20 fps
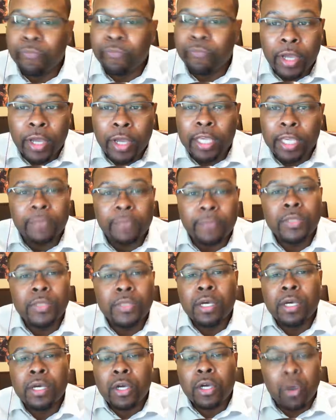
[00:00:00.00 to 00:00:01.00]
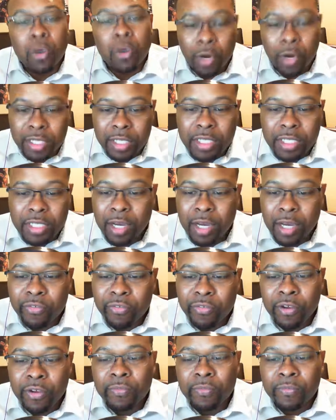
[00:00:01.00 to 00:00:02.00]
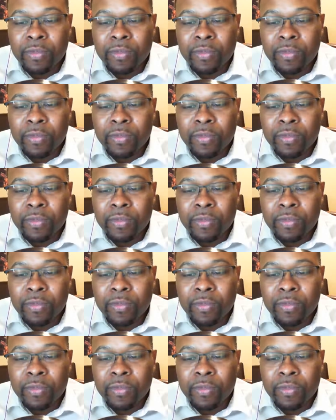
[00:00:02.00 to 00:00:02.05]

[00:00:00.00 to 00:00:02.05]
funny, corny stuff.